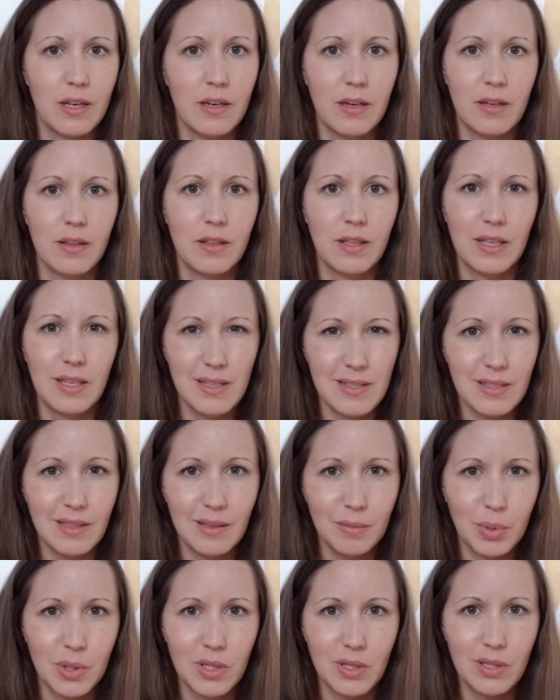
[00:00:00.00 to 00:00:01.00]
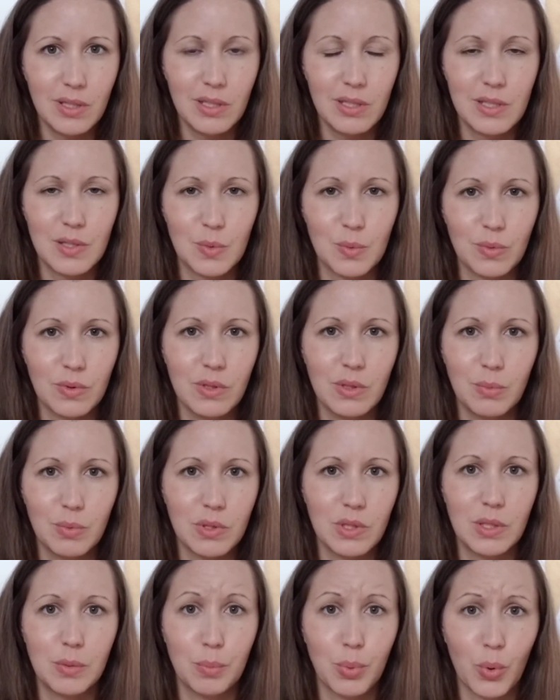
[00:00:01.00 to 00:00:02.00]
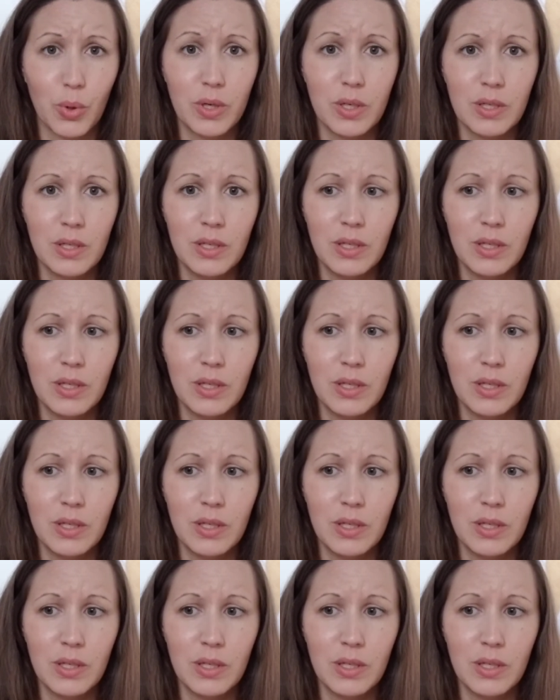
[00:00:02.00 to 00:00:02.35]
the kissing part is really really important